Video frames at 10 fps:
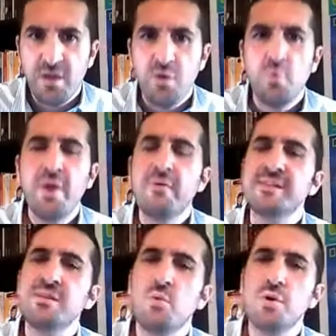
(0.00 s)

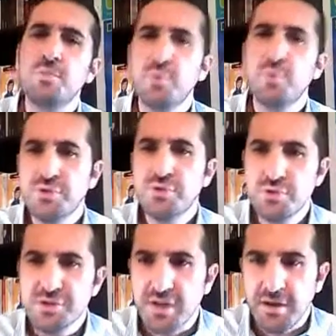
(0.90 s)
Whereas the word
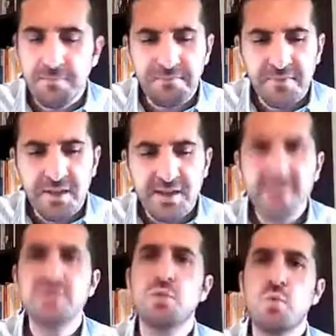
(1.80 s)
producer,
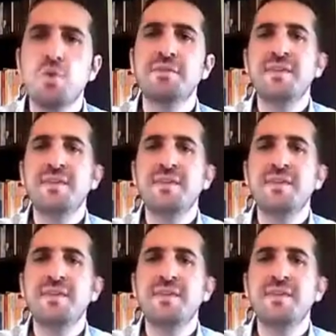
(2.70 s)
it's a word